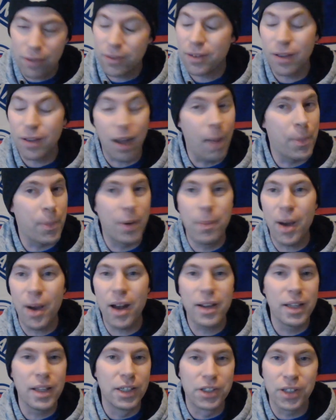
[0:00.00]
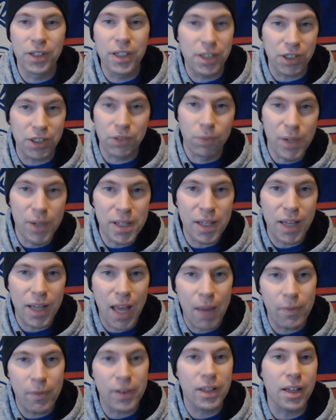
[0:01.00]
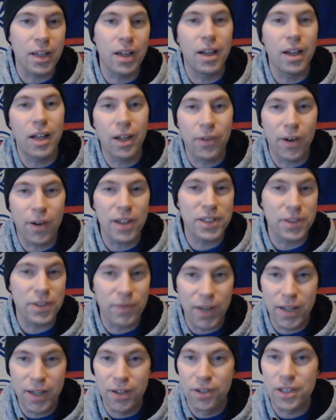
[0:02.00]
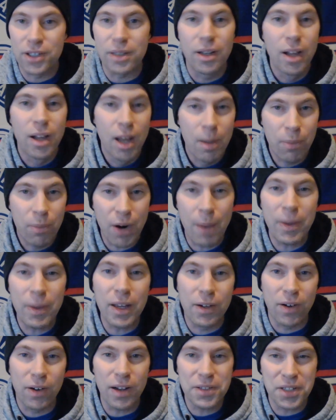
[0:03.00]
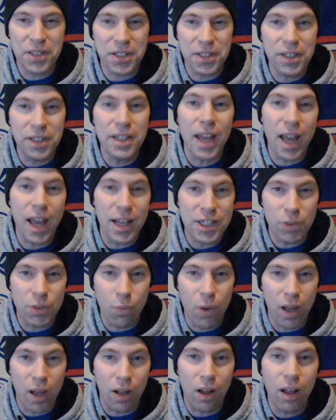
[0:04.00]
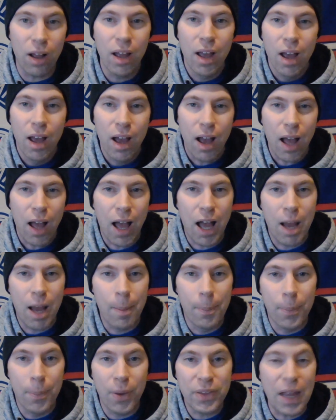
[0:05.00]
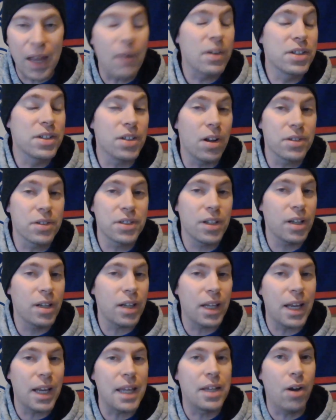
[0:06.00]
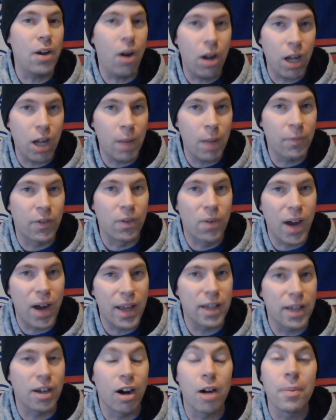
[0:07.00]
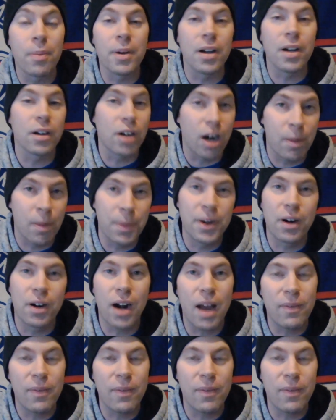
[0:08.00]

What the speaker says: The upper body injury just wreaking havoc across the Rangers and probably across this league as well. But that resulted in a call-up for Ryan Carpenter. Carpenter